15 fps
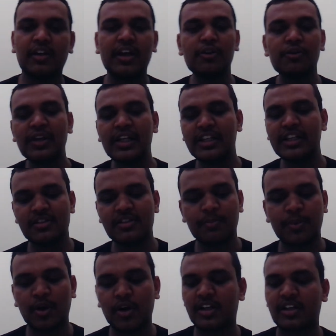you will lose the
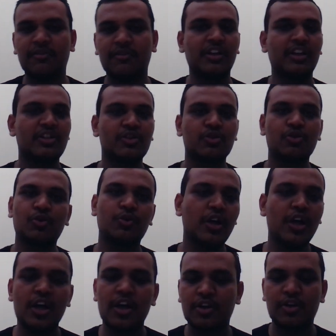productivity. So
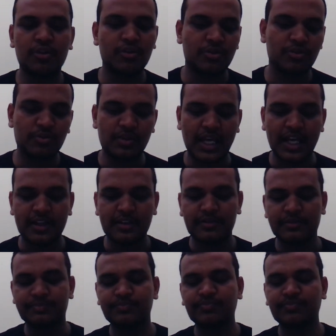don't do that.